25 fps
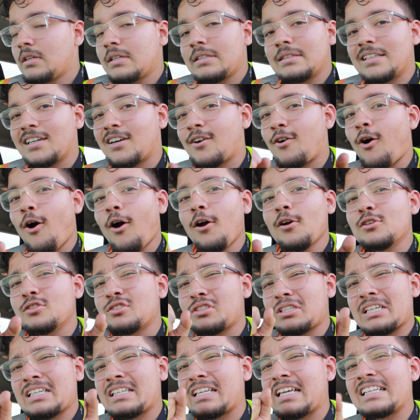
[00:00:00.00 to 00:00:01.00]
the car is
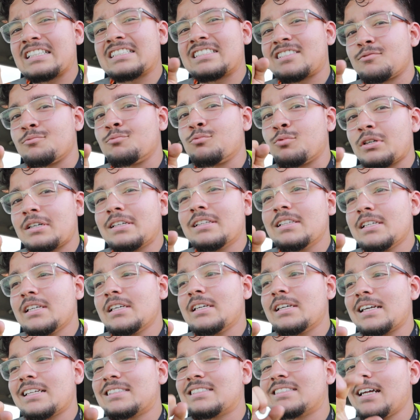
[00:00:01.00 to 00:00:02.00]

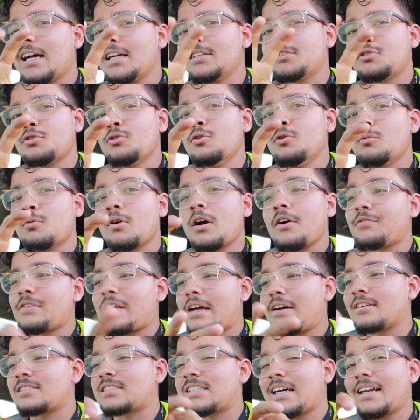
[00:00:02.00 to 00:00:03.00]
it's not too rough
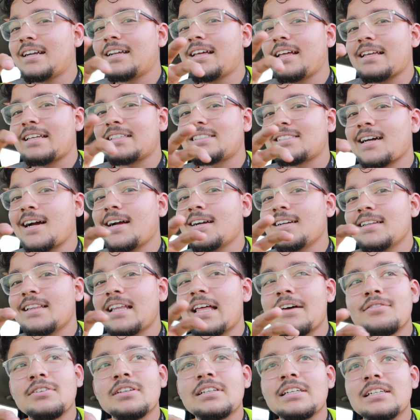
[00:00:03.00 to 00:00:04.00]
now. It's kind of
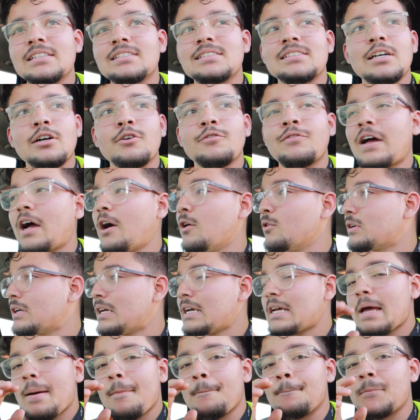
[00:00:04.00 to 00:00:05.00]
leveling itself out,
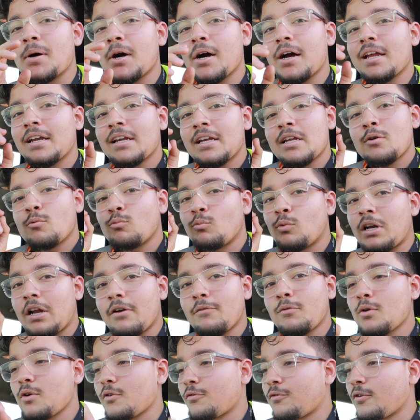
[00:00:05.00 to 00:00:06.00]
but
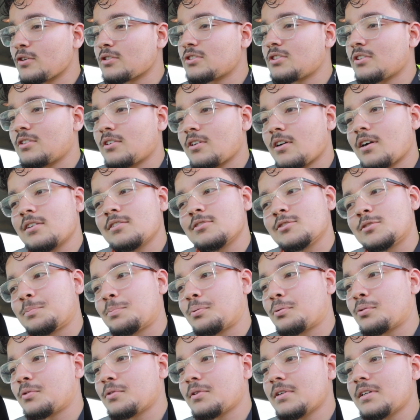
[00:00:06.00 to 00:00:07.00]
whenever we first turned it on, it was
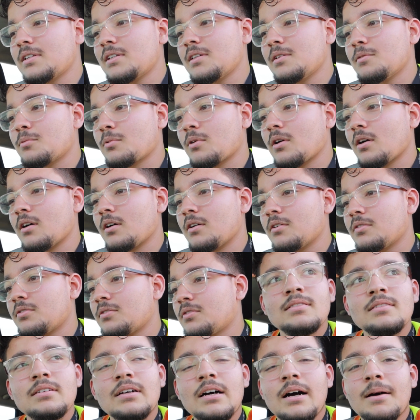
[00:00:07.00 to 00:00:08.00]
pretty rough.
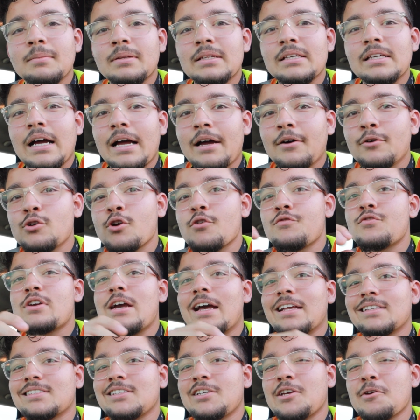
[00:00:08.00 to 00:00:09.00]
I don't know if you
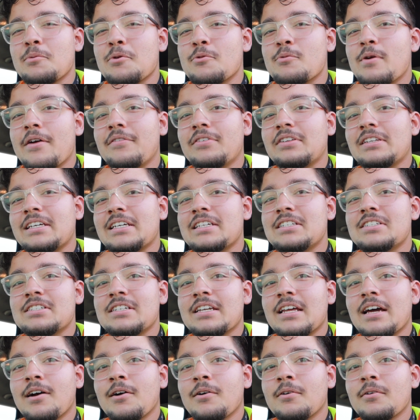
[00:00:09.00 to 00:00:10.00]
guys can hear me revving the engine
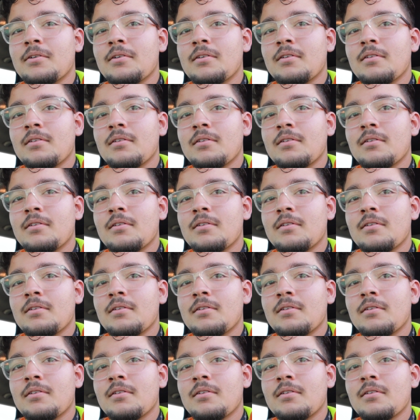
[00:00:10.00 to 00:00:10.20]
now.